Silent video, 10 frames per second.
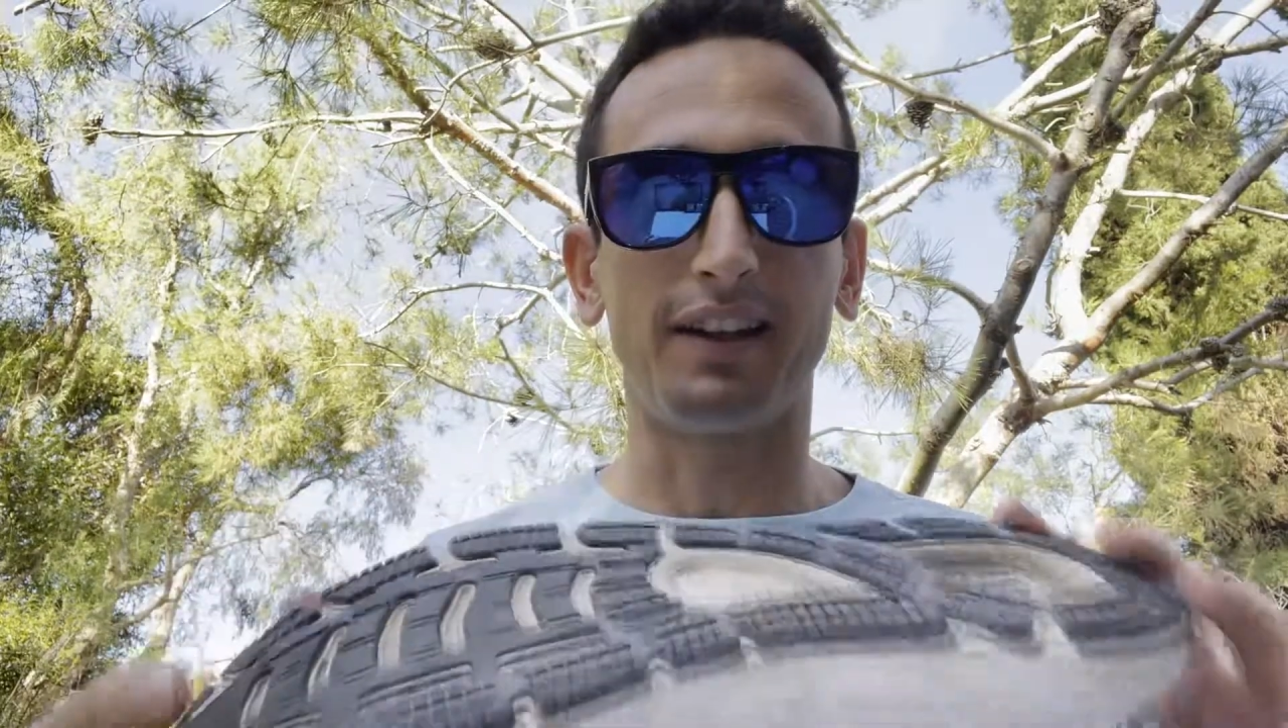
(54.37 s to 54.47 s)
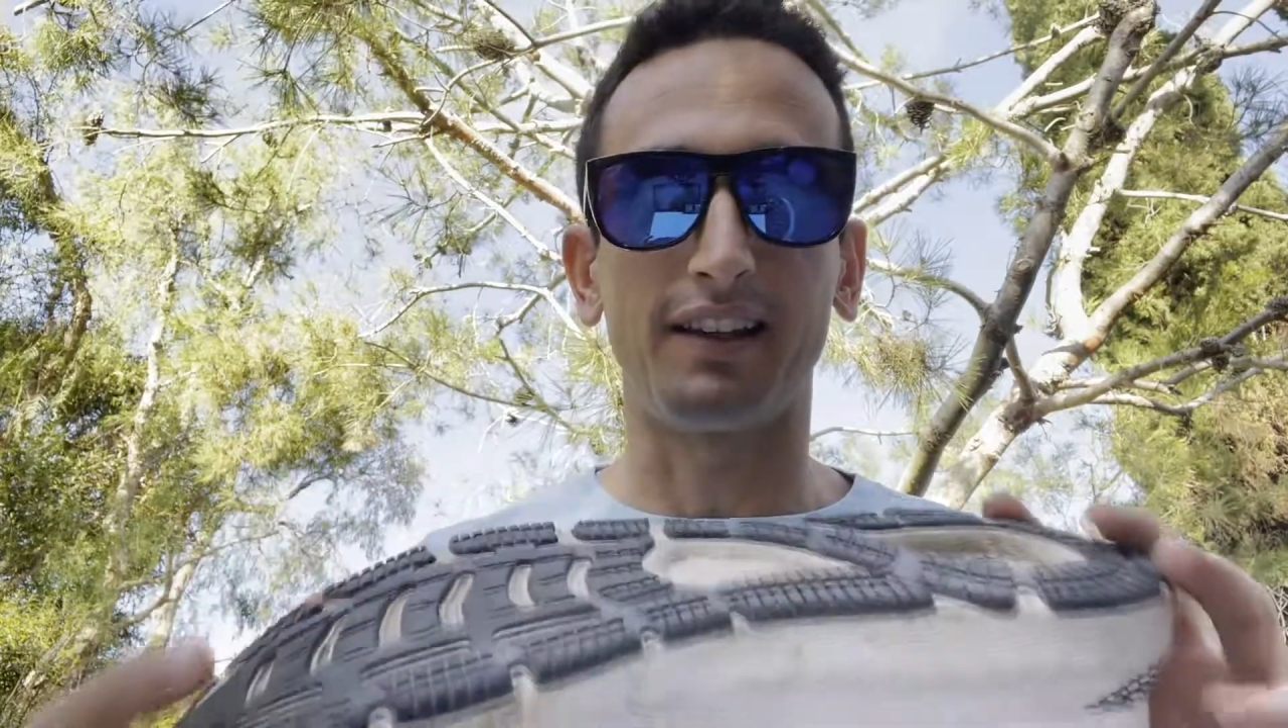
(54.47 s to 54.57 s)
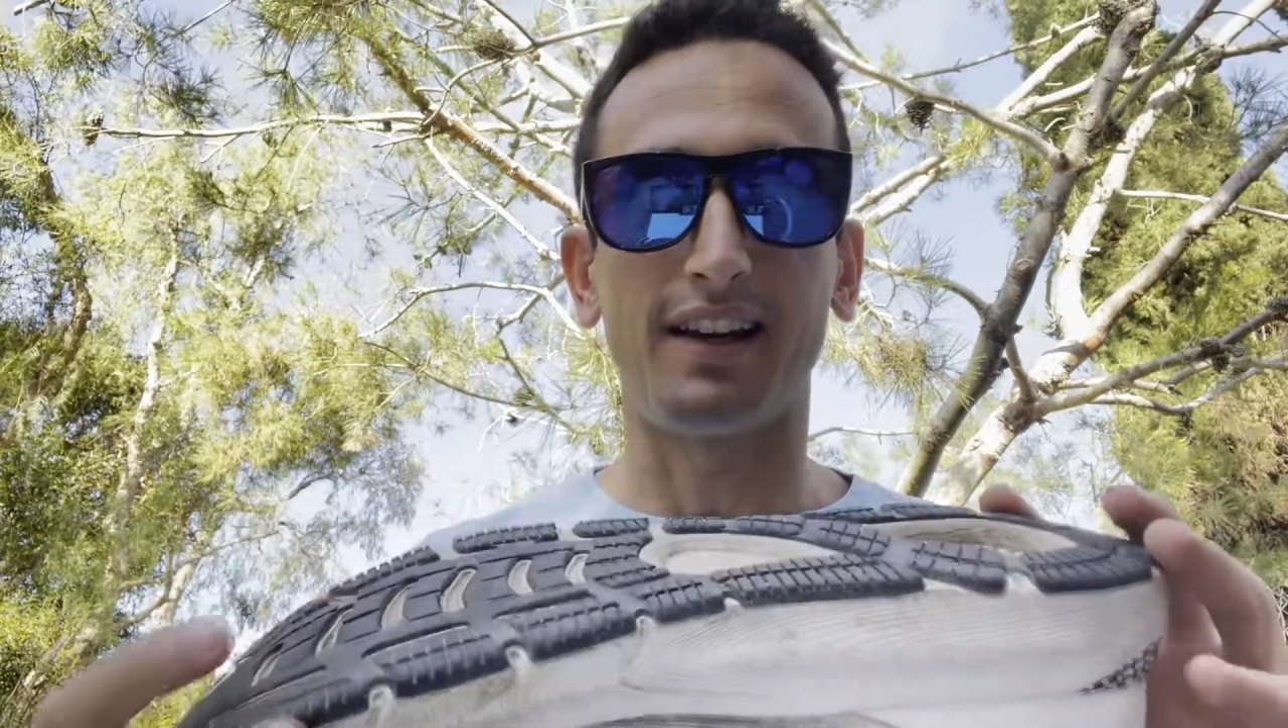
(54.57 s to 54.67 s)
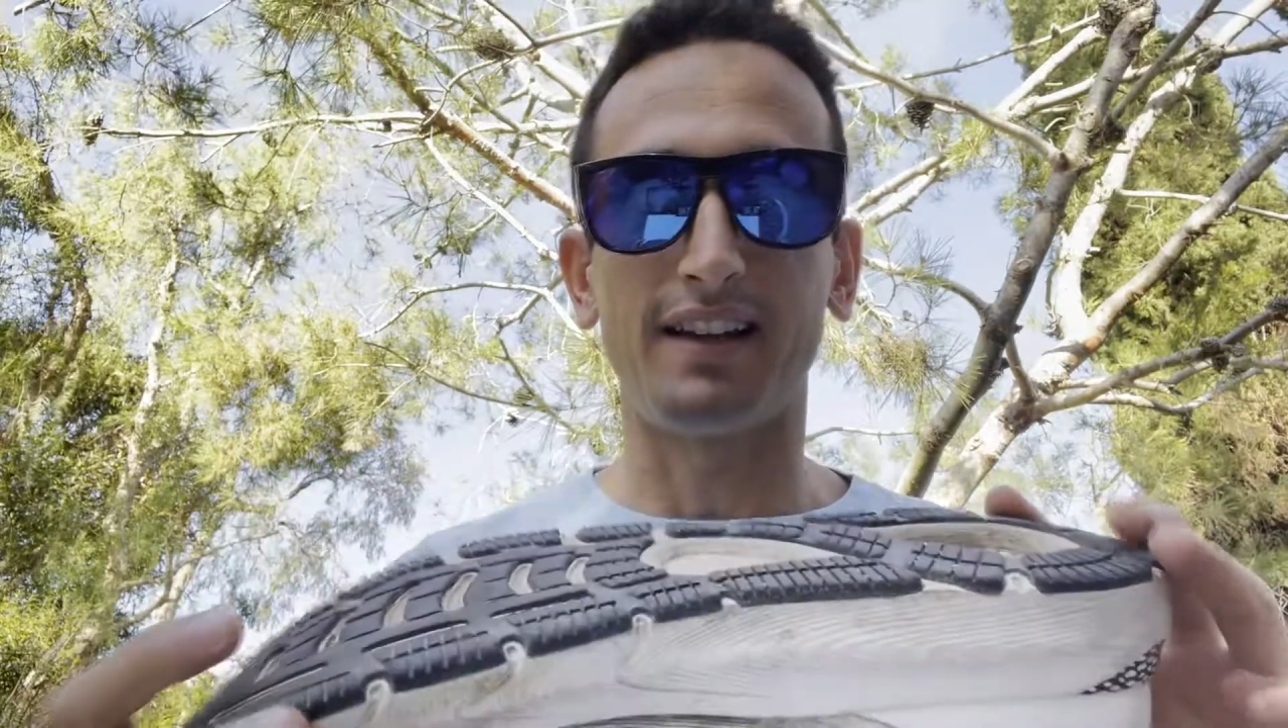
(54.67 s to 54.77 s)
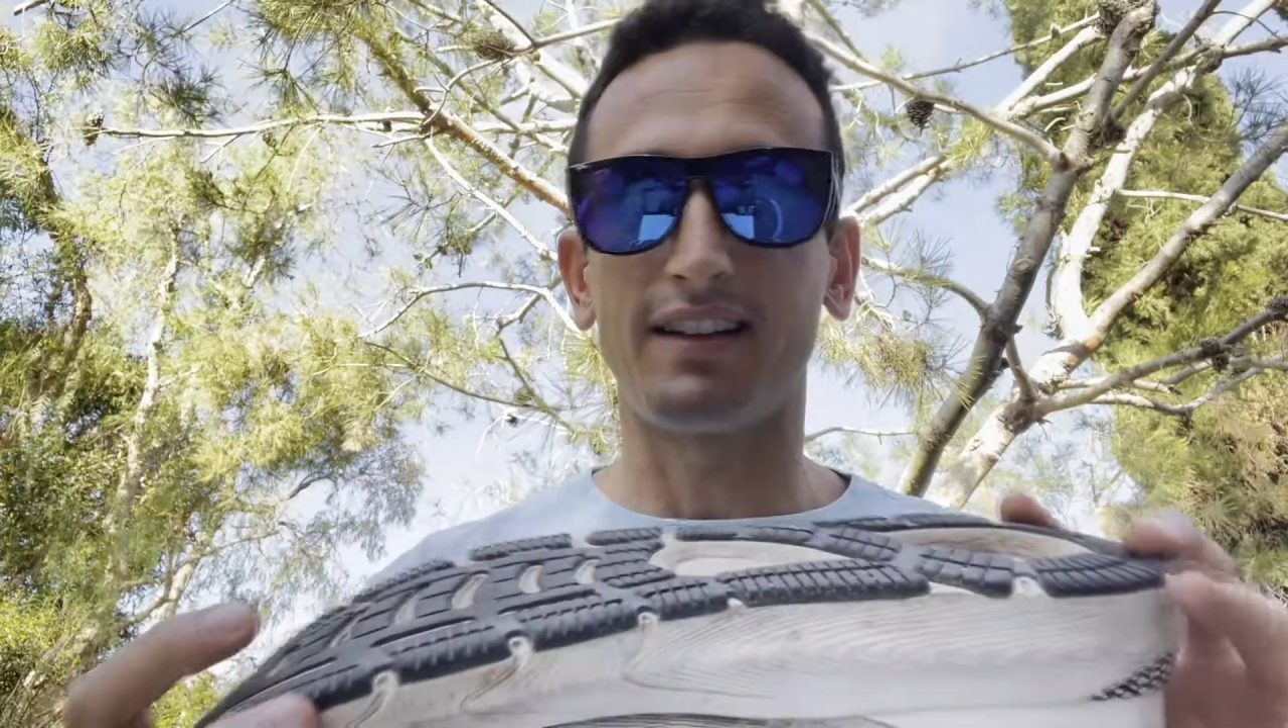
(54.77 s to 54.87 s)

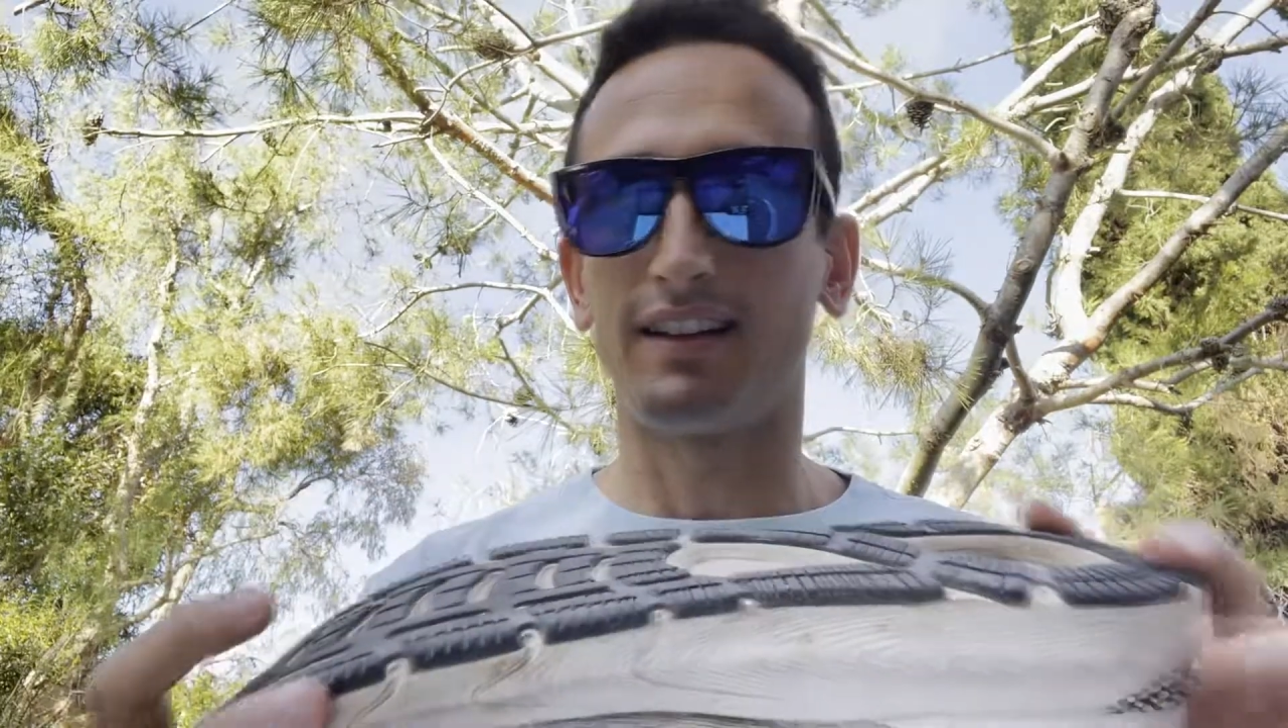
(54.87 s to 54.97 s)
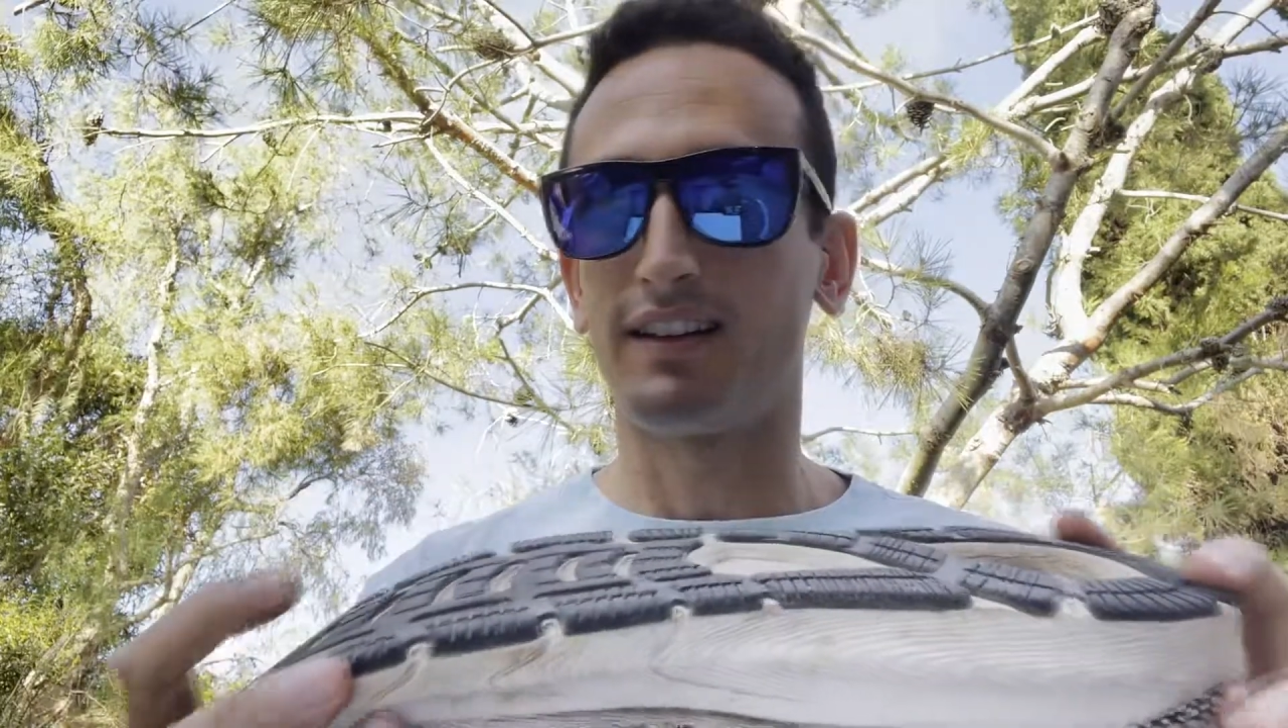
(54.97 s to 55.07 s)
like